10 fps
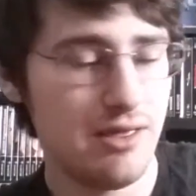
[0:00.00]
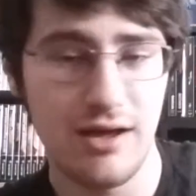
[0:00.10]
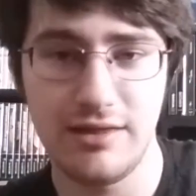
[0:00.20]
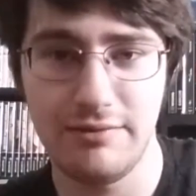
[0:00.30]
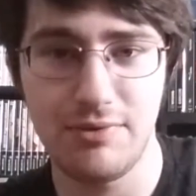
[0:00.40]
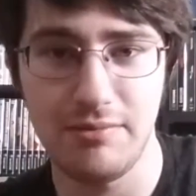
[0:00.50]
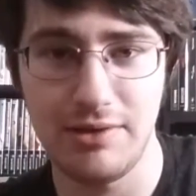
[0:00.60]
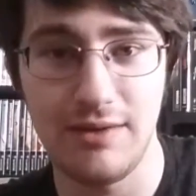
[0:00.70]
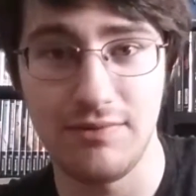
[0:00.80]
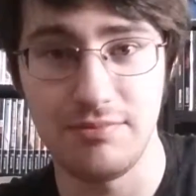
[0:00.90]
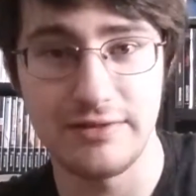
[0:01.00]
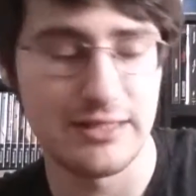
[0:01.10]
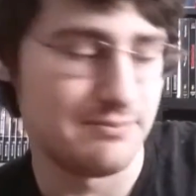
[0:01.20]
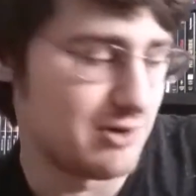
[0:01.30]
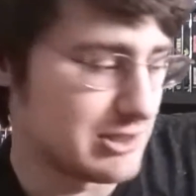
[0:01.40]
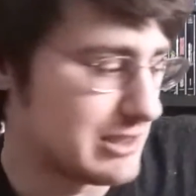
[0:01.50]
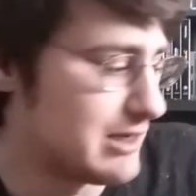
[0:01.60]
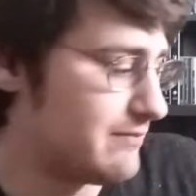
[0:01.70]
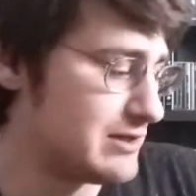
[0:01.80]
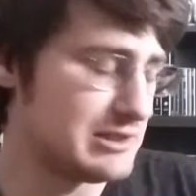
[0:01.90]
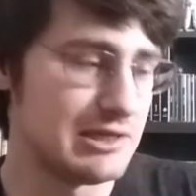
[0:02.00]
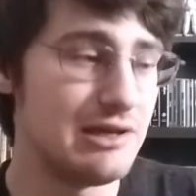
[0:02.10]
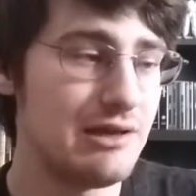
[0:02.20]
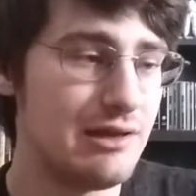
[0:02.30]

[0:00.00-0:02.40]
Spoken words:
I think it probably came from the same person, obviously.